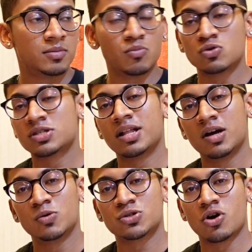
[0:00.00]
Mo
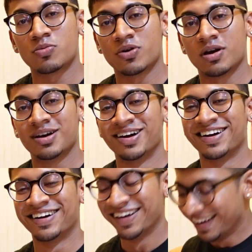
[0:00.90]
Salah almost got, bruh.
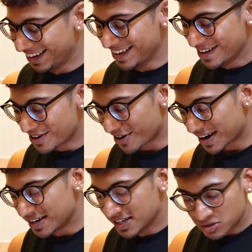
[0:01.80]

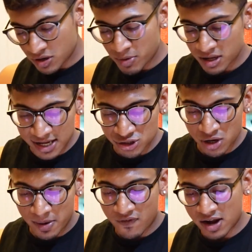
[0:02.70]
Alright, so I'm about to
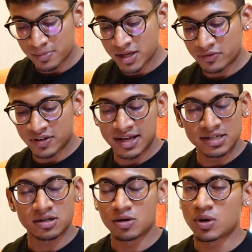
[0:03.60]
enjoy my final meal of the day.
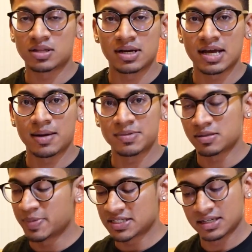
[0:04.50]
It's already 1:30 AM.
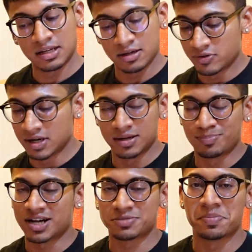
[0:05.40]
It's basically
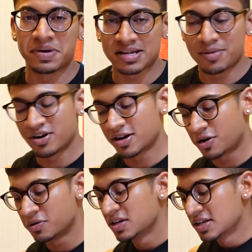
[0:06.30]
really past my bedtime right
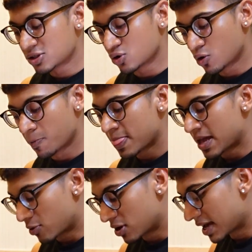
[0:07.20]
now. So
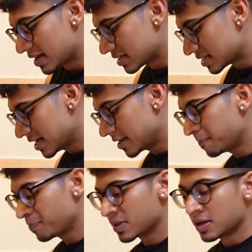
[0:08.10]
I'm gonna get this
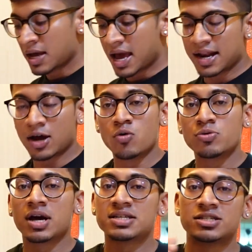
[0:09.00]
in, and I
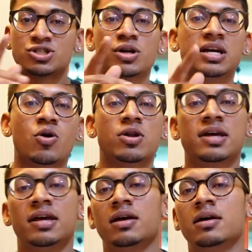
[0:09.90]
hope you guys enjoyed the
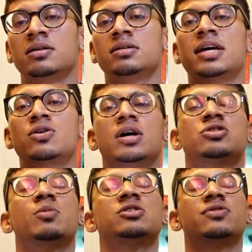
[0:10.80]
content. Thank you
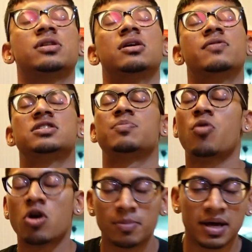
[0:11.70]
guys so much for the love and
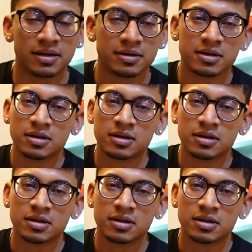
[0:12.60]
support, man.